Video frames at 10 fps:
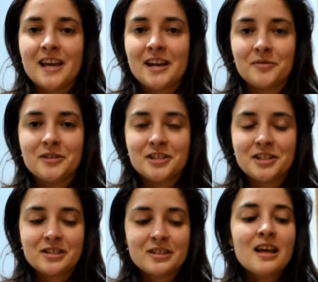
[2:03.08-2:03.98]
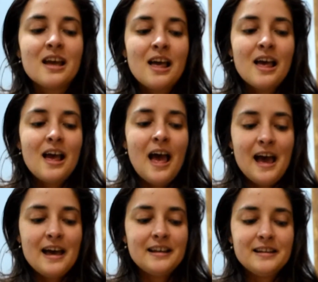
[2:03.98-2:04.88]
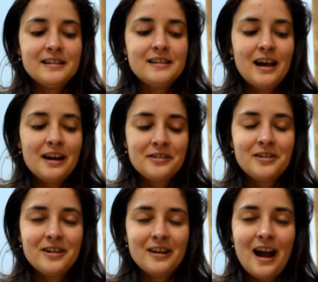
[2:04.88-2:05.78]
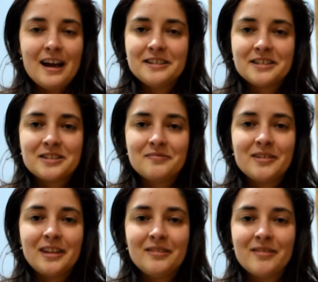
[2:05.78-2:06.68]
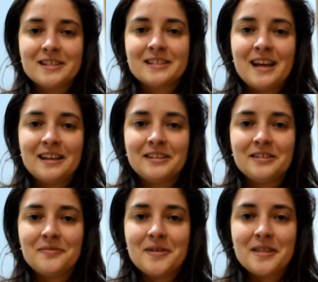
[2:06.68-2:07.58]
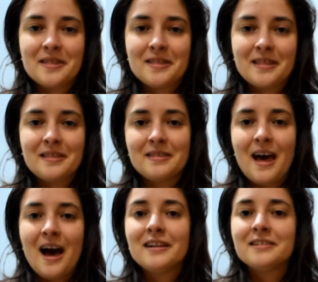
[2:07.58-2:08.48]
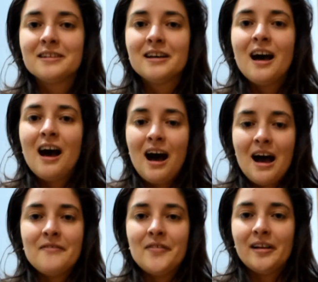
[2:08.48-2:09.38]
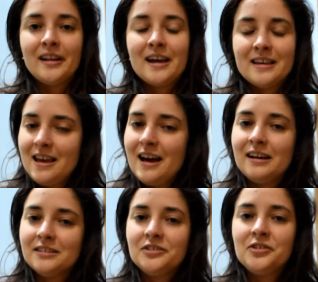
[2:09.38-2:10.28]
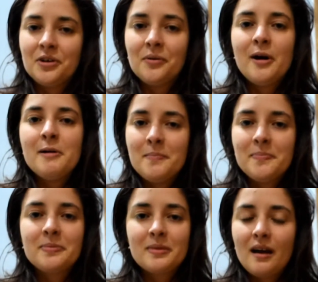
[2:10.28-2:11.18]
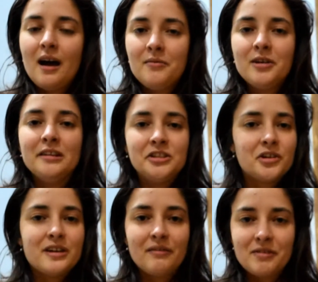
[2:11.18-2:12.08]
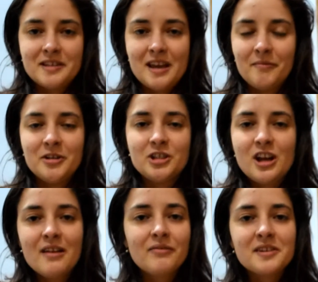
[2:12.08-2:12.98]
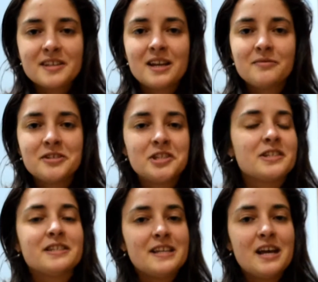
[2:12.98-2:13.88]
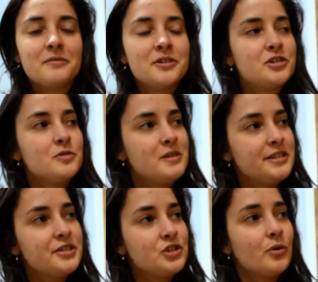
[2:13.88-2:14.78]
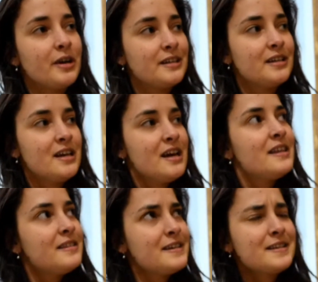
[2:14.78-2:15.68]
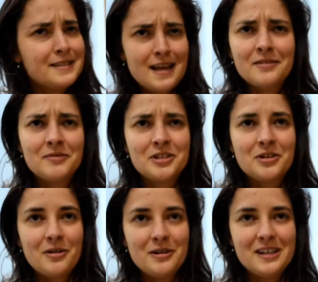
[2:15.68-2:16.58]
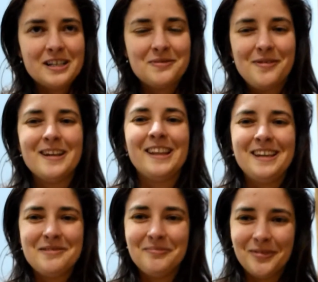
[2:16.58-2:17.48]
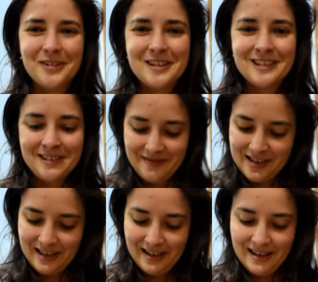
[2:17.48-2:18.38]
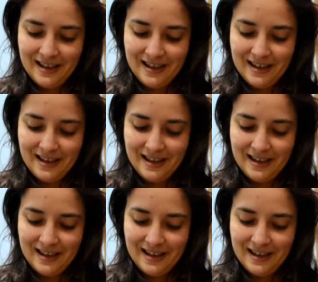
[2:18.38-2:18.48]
sandwich. And I don't know, I just really resonated with that. I felt like, yeah, you know what? I will enjoy every sandwich. Every sandwich is a sandwich to be enjoyed. This sandwich quote is really important to me.